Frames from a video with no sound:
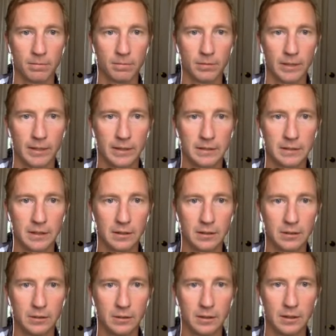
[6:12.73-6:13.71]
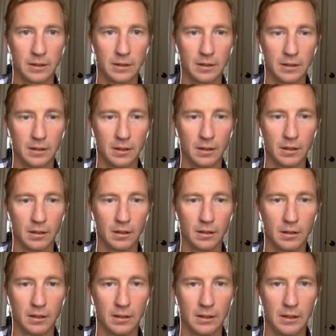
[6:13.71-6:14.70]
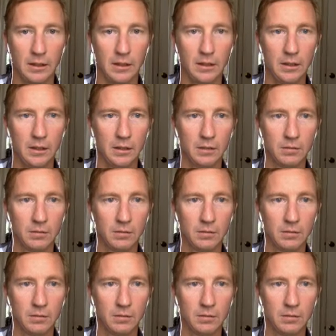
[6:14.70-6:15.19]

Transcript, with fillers: that's not doing anything on E.